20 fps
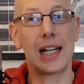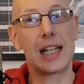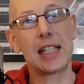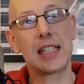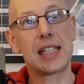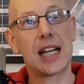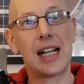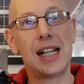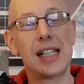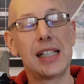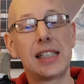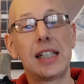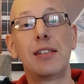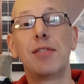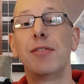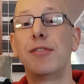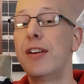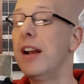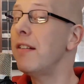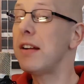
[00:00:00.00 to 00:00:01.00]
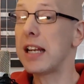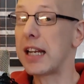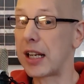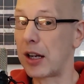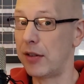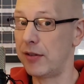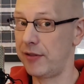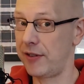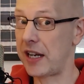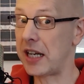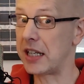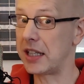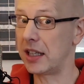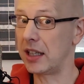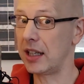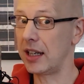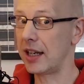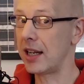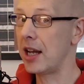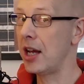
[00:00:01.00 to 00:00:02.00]
and it ties in very
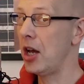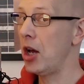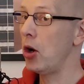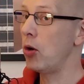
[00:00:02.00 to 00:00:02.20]
conveniently